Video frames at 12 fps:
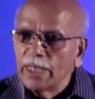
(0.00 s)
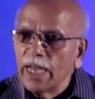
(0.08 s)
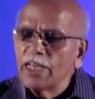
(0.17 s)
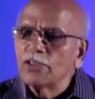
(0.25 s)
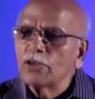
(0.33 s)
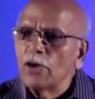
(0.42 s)

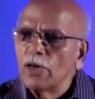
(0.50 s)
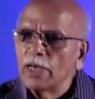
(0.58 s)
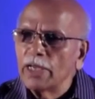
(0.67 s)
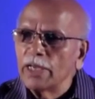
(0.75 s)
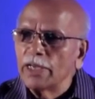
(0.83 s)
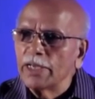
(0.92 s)
That is
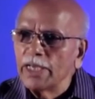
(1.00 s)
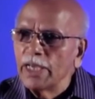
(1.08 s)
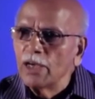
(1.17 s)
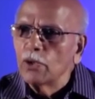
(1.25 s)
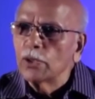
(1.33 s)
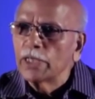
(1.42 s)
called a
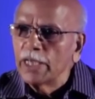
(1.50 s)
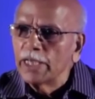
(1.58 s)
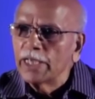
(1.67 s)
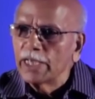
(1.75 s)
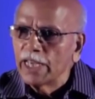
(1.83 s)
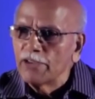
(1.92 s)
real
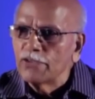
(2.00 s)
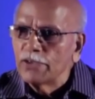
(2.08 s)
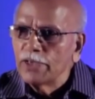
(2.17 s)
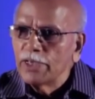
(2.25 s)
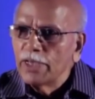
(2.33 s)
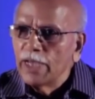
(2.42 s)
authentic life.
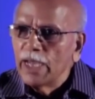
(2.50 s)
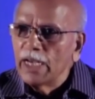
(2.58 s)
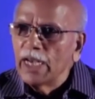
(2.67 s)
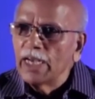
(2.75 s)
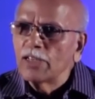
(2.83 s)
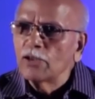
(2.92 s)

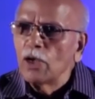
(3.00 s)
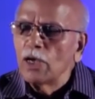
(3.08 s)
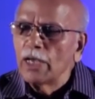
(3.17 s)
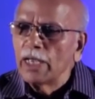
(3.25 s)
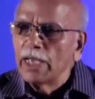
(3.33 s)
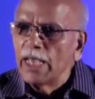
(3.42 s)
And let us
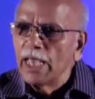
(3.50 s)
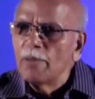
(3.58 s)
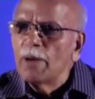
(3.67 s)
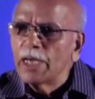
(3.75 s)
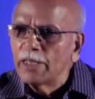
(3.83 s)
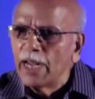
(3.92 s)
all
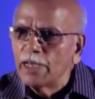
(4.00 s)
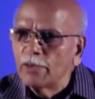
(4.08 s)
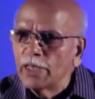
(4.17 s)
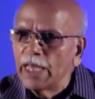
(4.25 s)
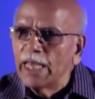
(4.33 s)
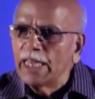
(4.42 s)
aim at that
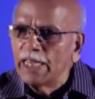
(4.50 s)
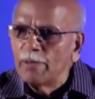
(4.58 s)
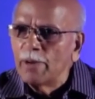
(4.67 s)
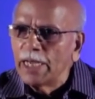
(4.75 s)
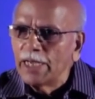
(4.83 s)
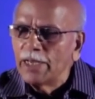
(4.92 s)
with a healthy
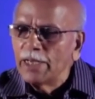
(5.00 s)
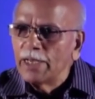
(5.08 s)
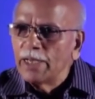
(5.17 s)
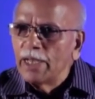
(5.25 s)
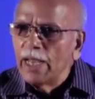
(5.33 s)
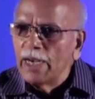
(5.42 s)
mind,
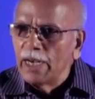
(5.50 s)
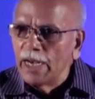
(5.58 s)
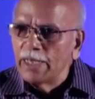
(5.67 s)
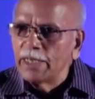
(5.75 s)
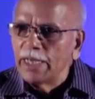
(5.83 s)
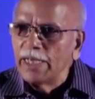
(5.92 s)
and
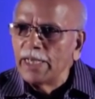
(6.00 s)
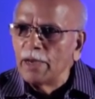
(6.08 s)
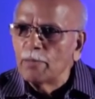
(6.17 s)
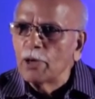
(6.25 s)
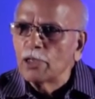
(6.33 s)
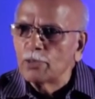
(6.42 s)
let
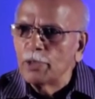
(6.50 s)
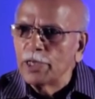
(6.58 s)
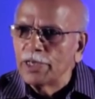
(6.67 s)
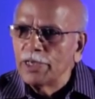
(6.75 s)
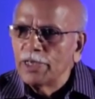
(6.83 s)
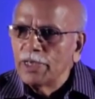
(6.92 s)
India
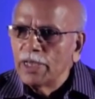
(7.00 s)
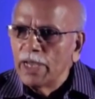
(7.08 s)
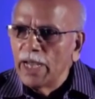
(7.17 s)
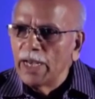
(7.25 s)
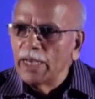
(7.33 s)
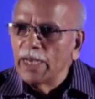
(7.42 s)
prosper,
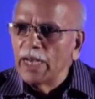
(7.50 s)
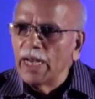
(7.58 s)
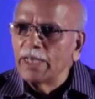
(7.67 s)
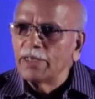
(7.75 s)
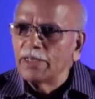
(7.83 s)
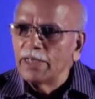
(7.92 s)
and
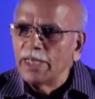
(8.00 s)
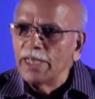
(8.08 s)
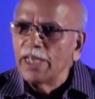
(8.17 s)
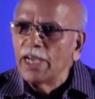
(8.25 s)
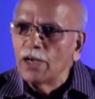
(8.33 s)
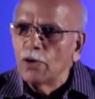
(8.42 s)
let
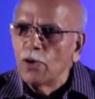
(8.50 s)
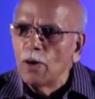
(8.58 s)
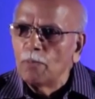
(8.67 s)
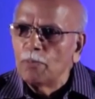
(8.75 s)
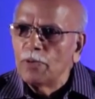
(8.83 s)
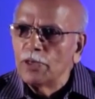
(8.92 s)
India go
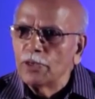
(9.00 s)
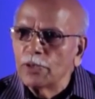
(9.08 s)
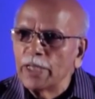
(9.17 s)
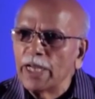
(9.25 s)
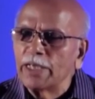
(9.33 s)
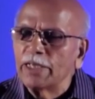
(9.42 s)
up
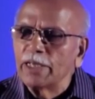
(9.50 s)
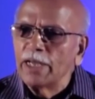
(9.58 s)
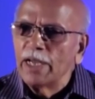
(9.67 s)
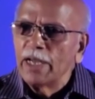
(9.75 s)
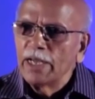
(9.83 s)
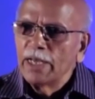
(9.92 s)
to that
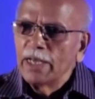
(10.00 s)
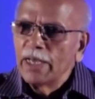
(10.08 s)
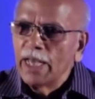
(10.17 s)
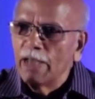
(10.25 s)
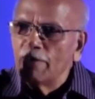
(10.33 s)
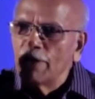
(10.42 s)

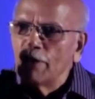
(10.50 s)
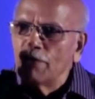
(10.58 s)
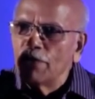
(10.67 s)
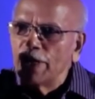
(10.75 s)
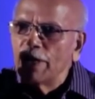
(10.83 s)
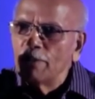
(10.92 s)
heaven of
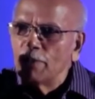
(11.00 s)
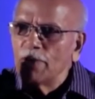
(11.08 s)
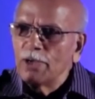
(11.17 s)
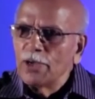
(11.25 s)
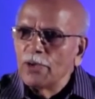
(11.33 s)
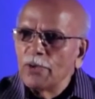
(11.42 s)
freedom
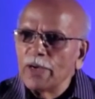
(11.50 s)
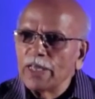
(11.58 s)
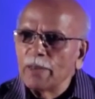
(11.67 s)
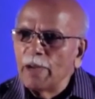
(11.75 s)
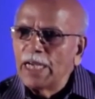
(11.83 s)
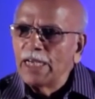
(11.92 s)
where
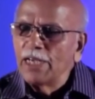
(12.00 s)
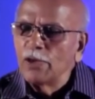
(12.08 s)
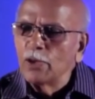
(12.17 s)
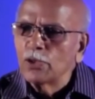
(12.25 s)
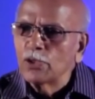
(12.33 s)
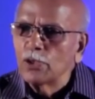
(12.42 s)
the mind
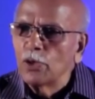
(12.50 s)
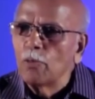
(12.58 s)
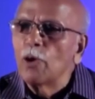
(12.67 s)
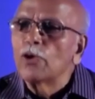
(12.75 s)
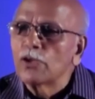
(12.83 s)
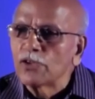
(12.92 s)
knows no
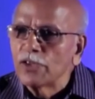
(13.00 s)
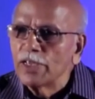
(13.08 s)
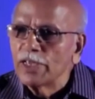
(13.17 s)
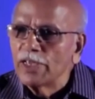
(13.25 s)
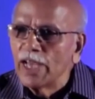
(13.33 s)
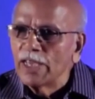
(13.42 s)
bounds,
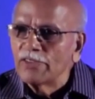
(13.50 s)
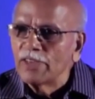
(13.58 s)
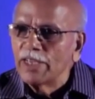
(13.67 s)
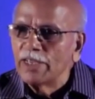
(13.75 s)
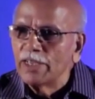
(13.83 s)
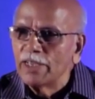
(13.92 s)
as
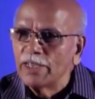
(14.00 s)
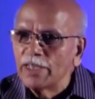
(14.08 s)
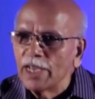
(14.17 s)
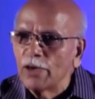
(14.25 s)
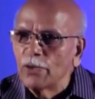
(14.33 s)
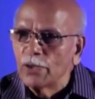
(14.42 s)
said
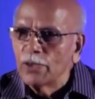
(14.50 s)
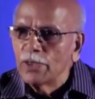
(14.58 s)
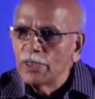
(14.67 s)
Tagore.